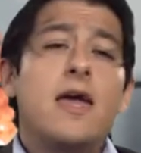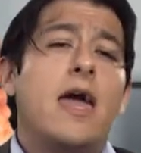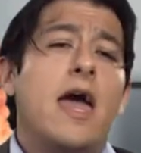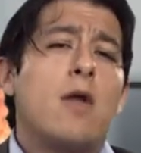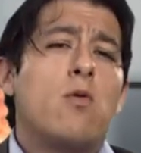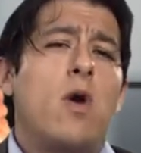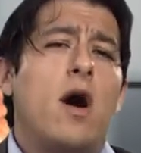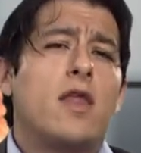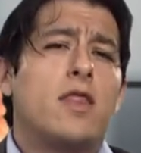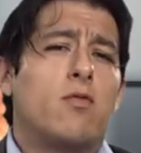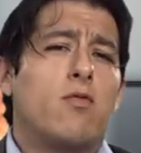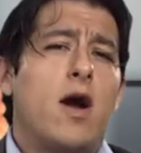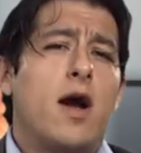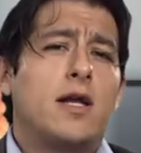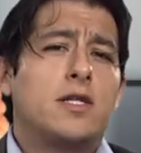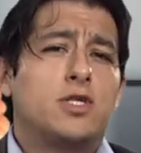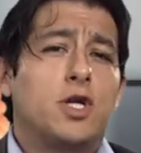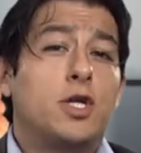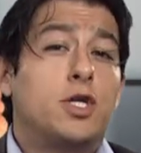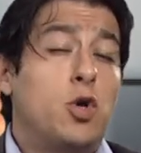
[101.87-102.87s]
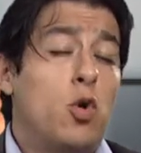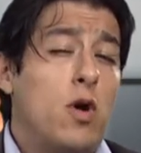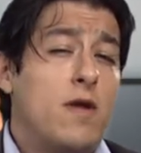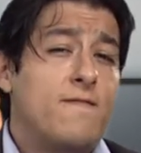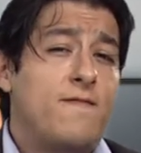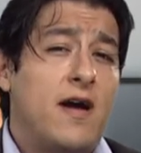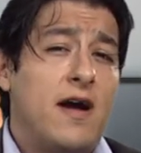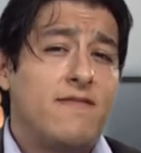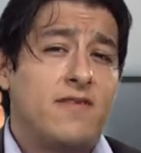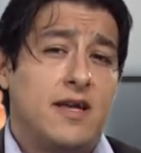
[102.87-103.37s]
And while the Rockets are
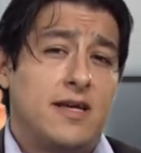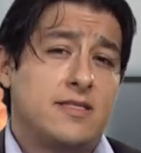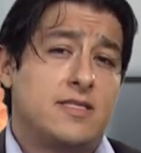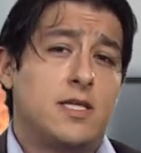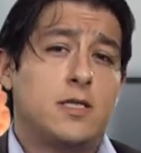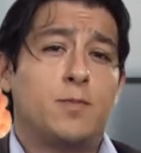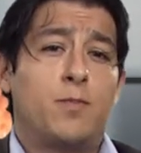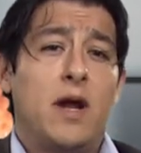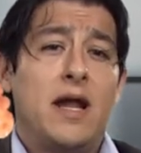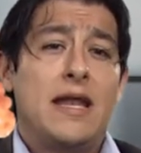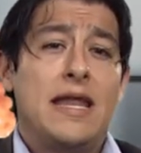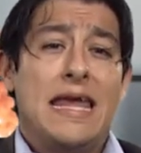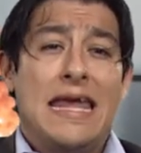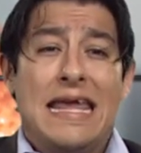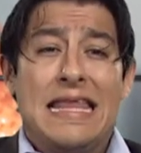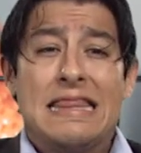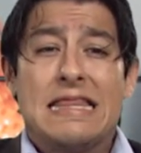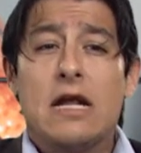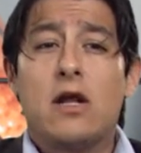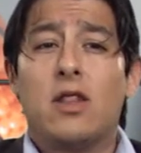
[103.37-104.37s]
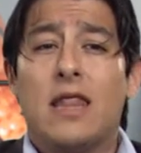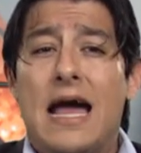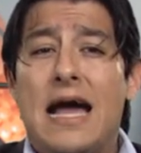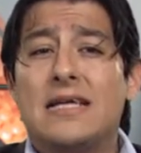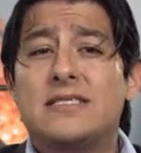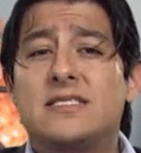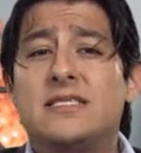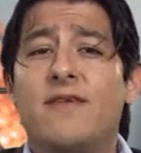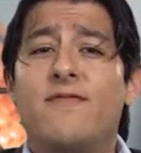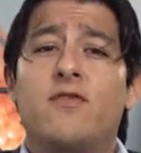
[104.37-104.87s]
2-5 against the spread in their
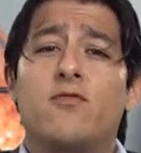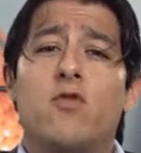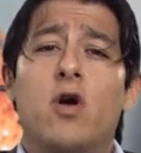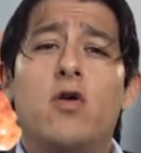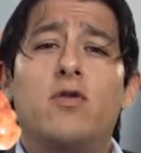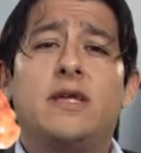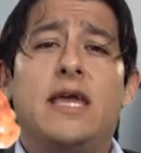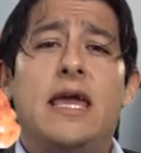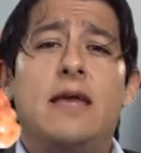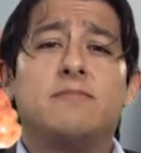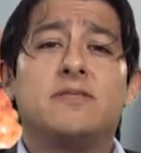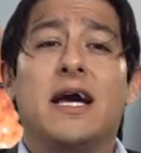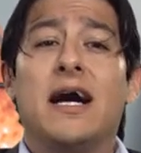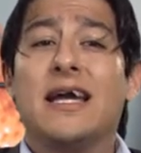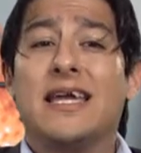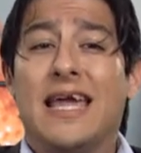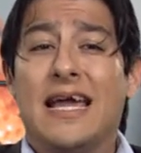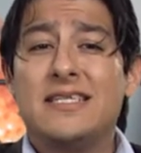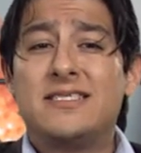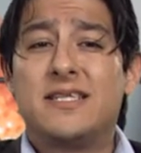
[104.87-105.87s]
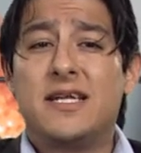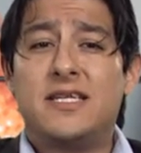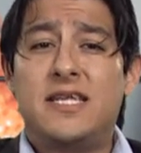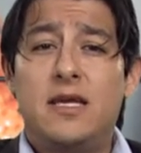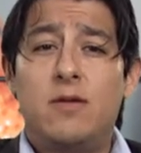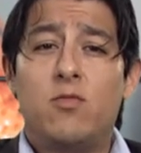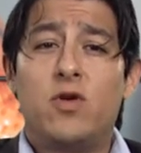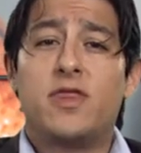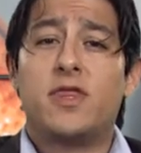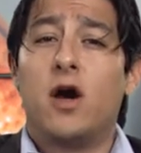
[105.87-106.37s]
last 7 road games against a
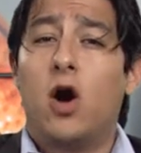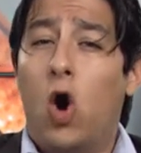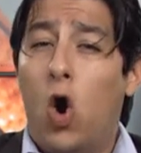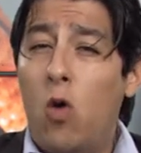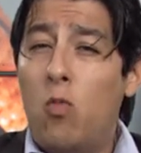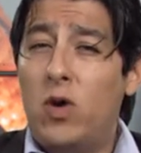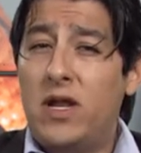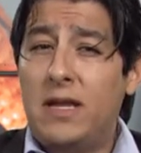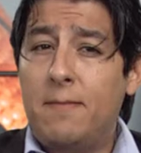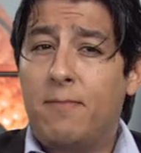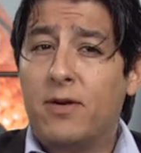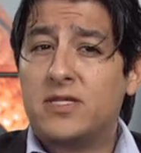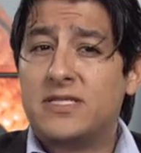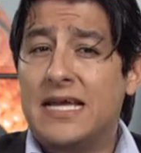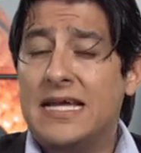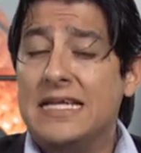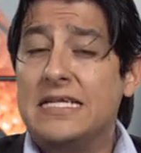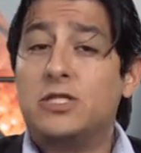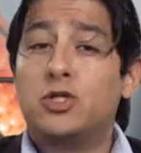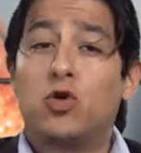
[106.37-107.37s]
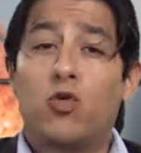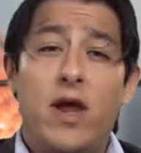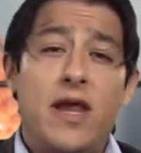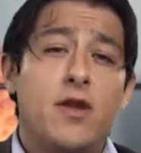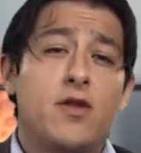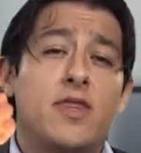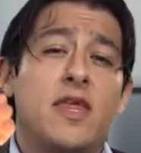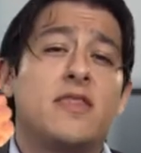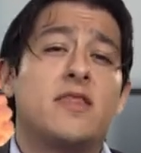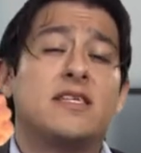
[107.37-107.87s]
team with a home winning percentage
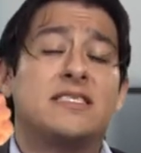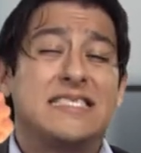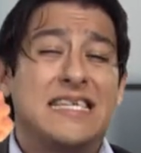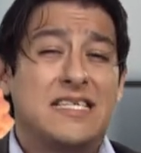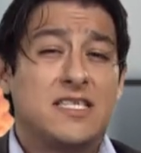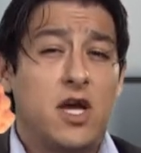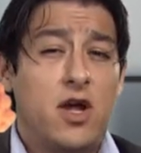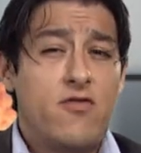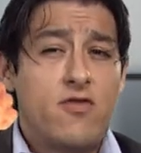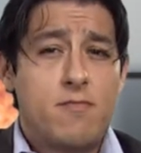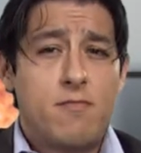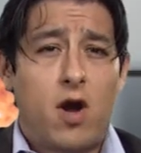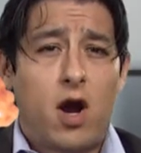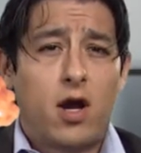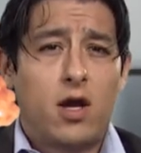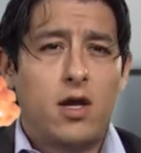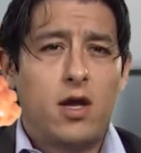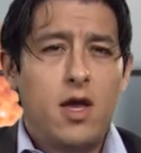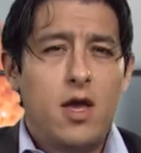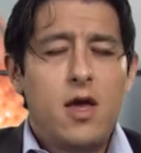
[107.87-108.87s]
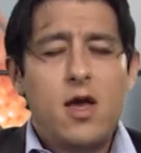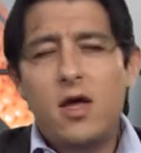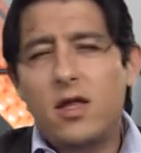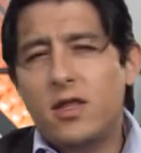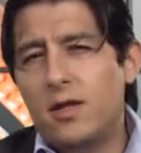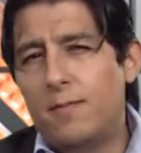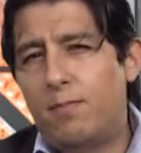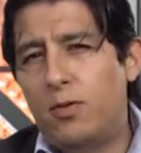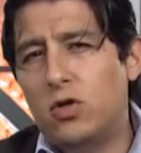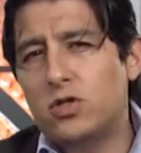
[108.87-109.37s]
greater than the .600 mark,
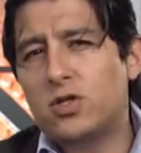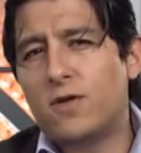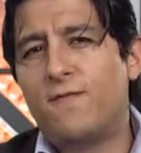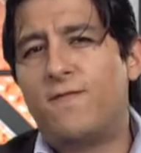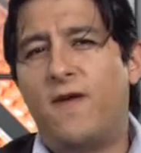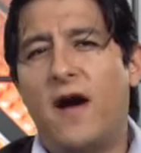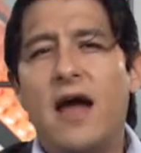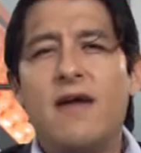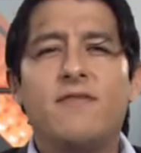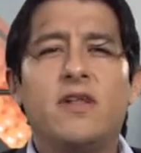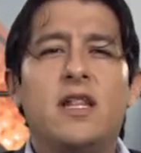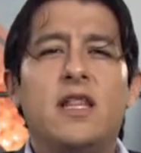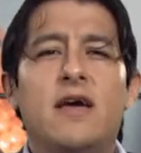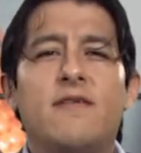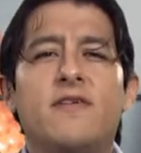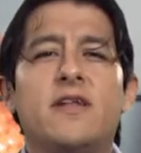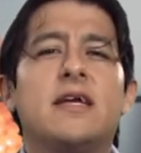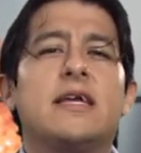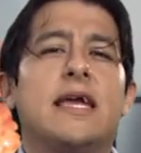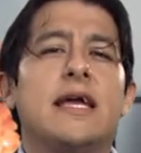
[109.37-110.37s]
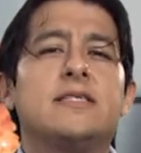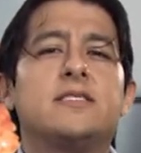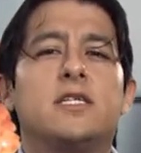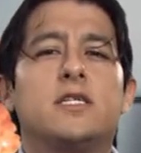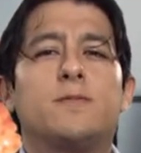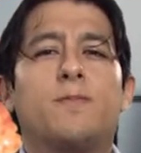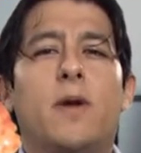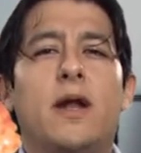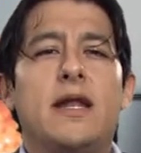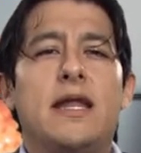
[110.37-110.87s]
the Bulls are 5-11 against the
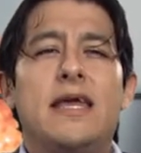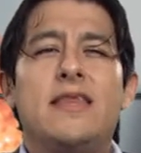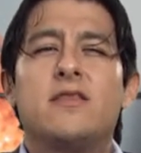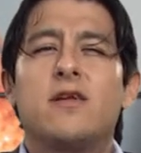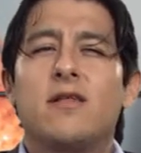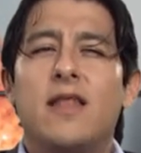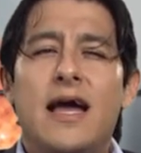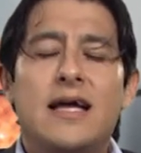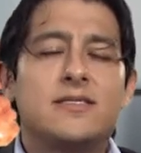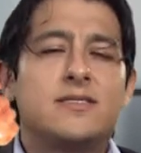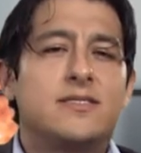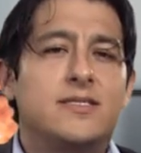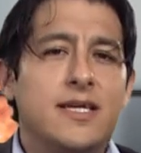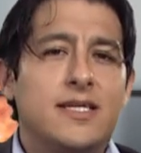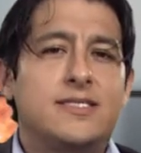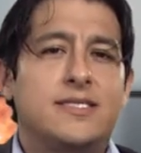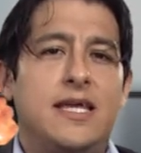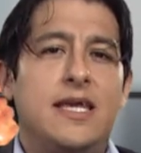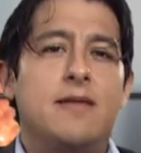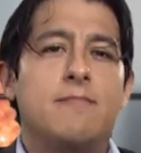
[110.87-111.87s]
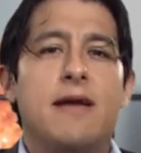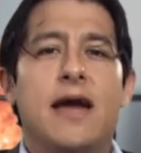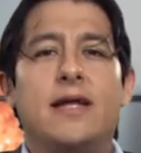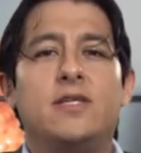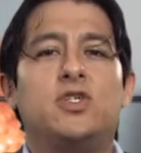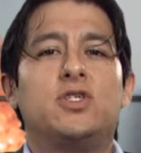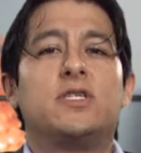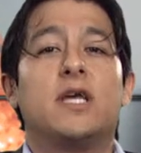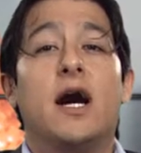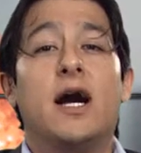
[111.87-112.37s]
spread in their last 16
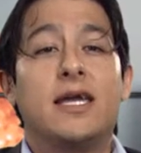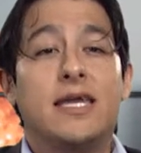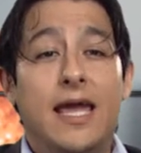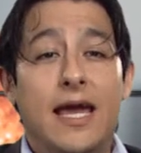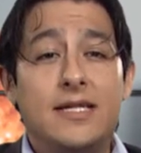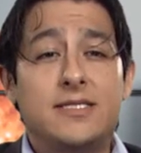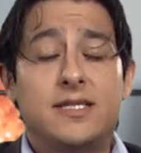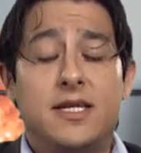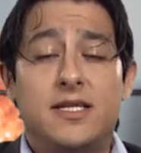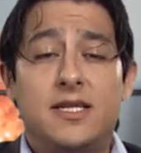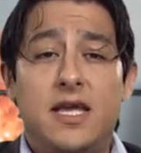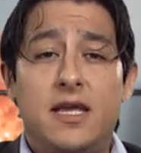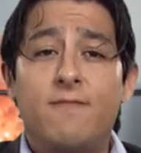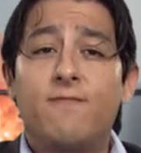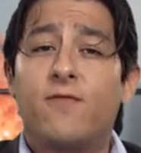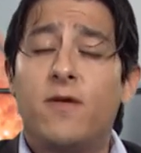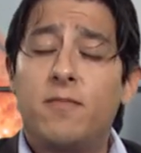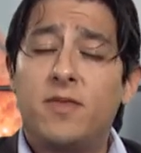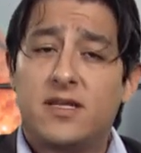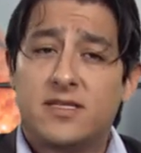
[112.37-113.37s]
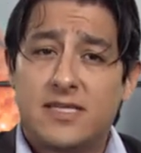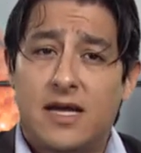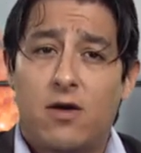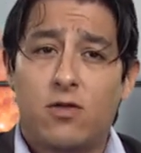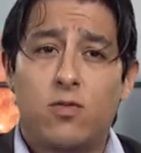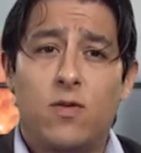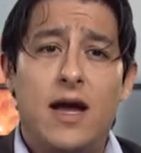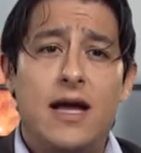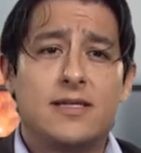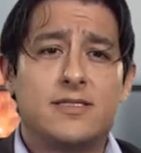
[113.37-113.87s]
matches against a team from the
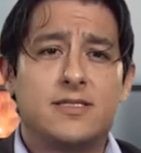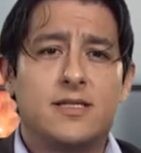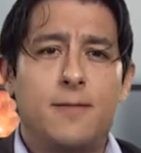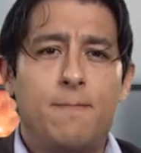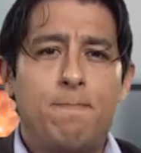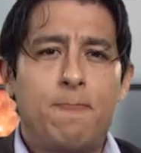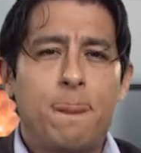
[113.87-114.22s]
Southwest.